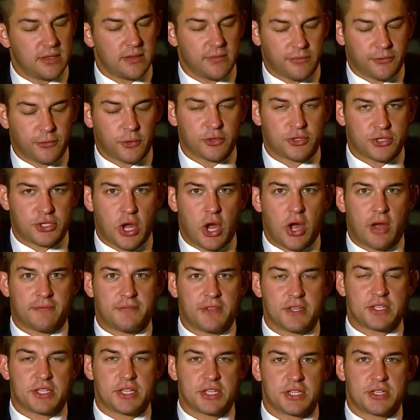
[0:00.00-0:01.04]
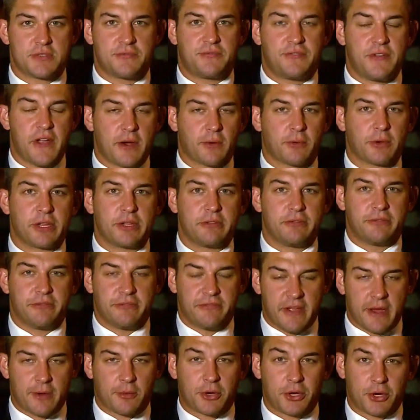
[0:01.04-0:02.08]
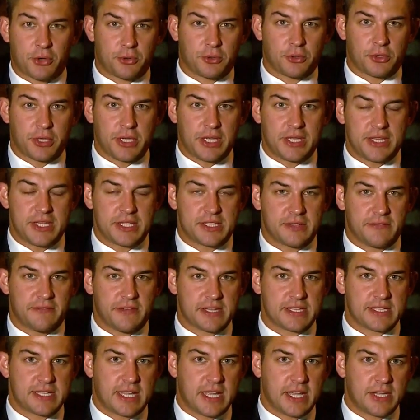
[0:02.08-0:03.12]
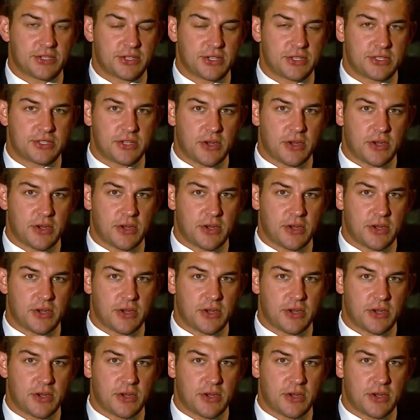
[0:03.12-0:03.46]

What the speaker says: First off, this is very, very early in this investigation,